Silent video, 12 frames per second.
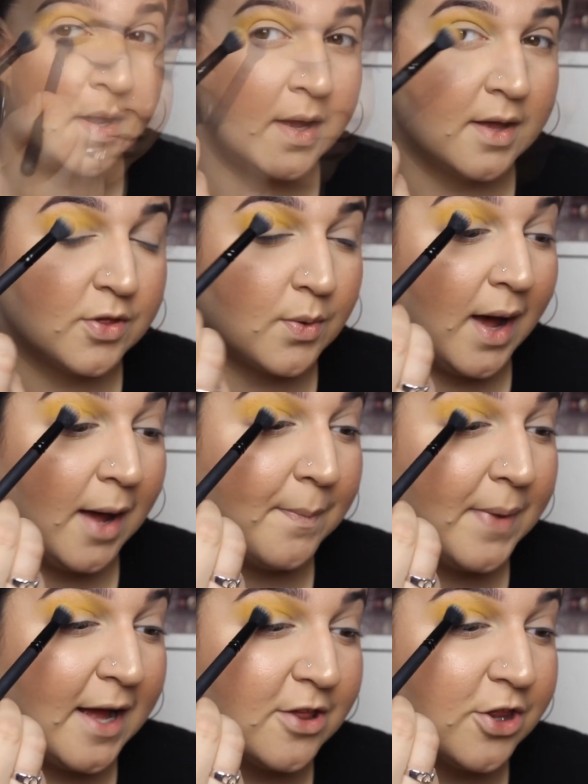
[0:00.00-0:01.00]
It's quite
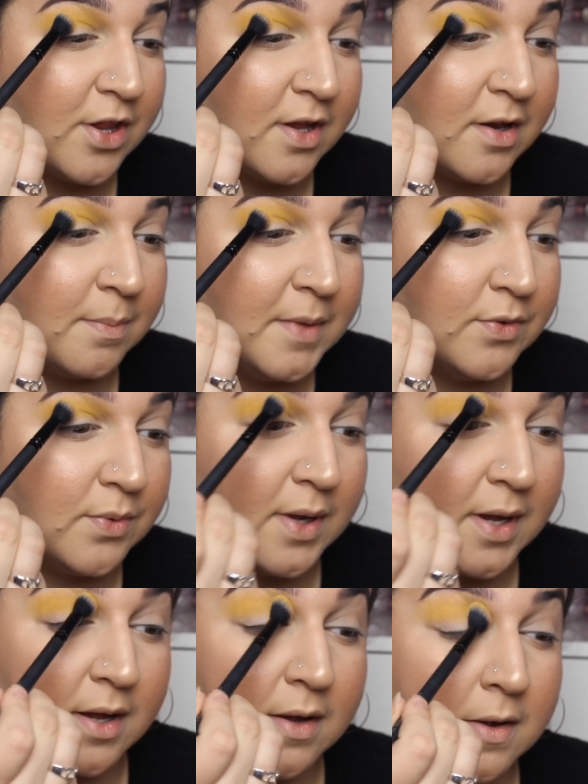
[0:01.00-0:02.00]
patchy in the middle
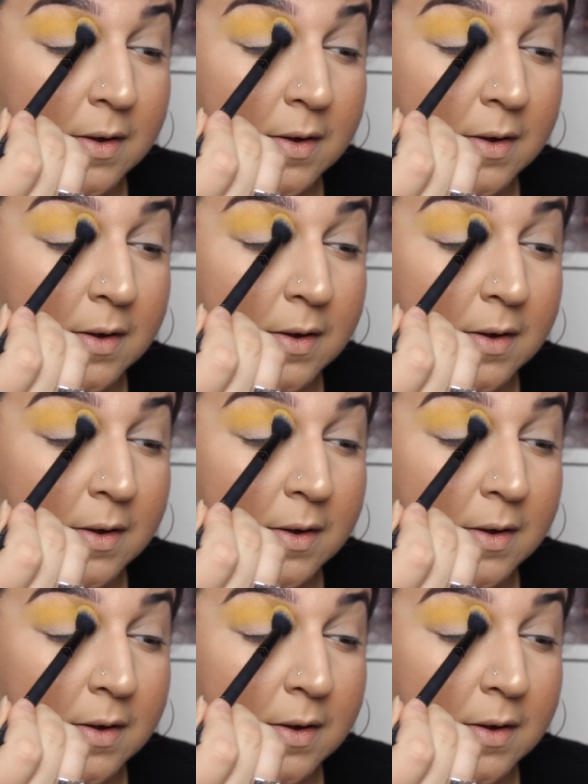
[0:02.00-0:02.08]
here.